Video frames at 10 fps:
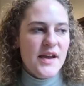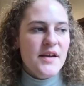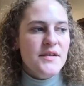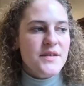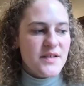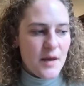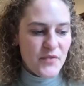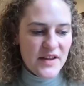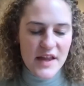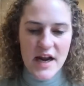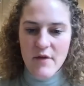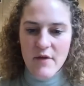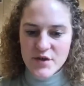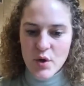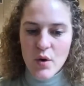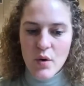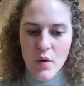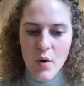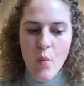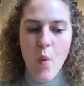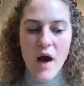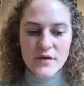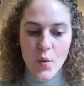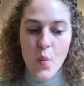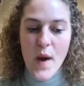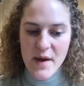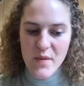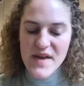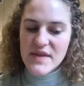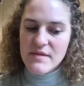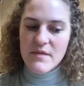is something that I've also walked away with,